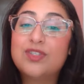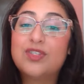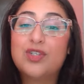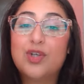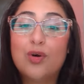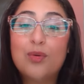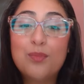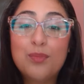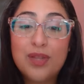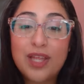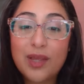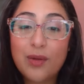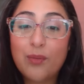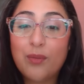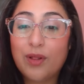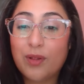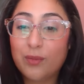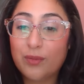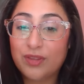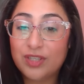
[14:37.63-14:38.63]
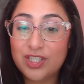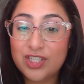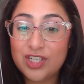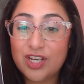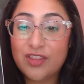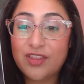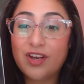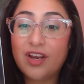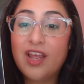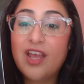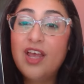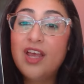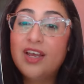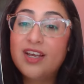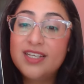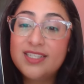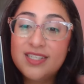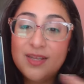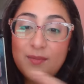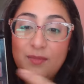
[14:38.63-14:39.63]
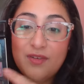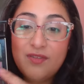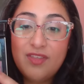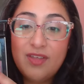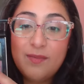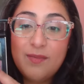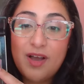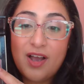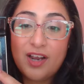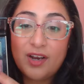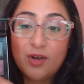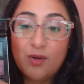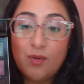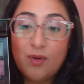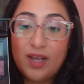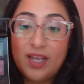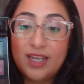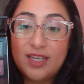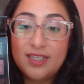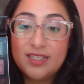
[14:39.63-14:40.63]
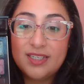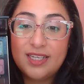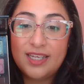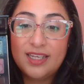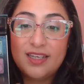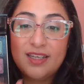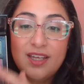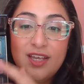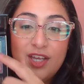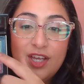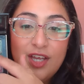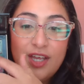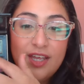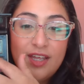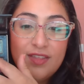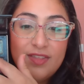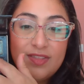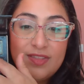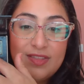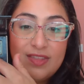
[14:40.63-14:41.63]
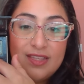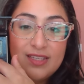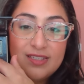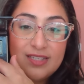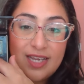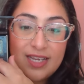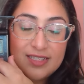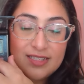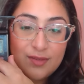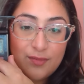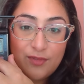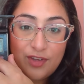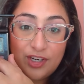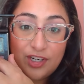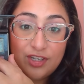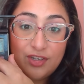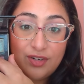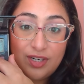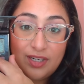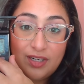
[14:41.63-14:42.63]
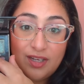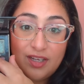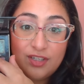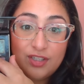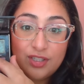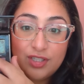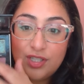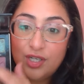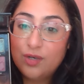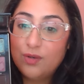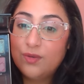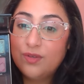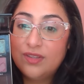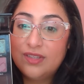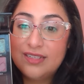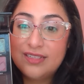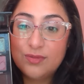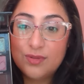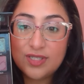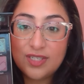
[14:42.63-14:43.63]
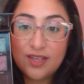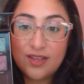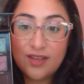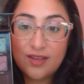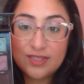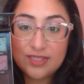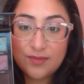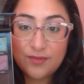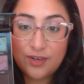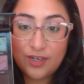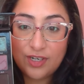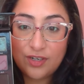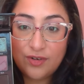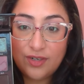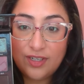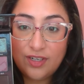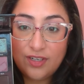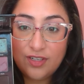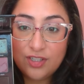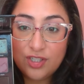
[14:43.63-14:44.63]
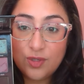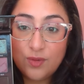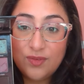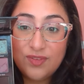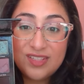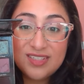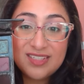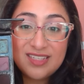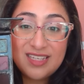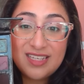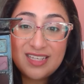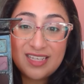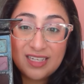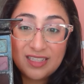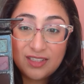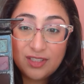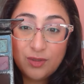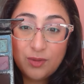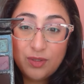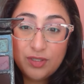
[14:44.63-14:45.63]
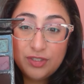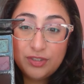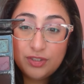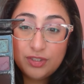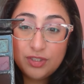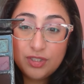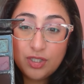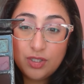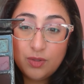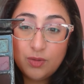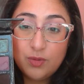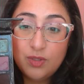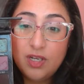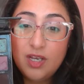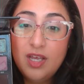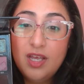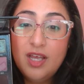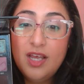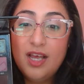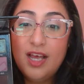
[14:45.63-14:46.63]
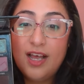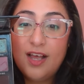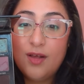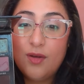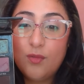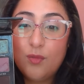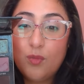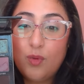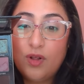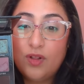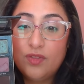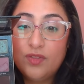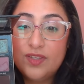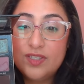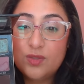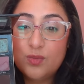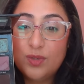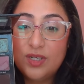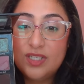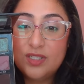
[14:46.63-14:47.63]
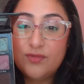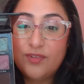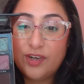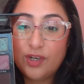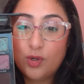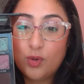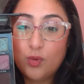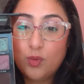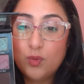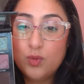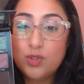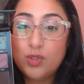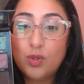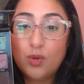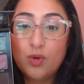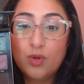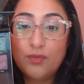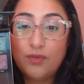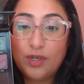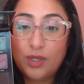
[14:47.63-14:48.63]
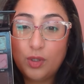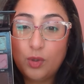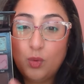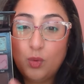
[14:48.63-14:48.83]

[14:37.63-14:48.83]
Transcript: don't play well with each other, because some of them are quite like, this has a very green undertone, this one has a very green undertone, this is a yellow undertone, well, this one is very cool toned,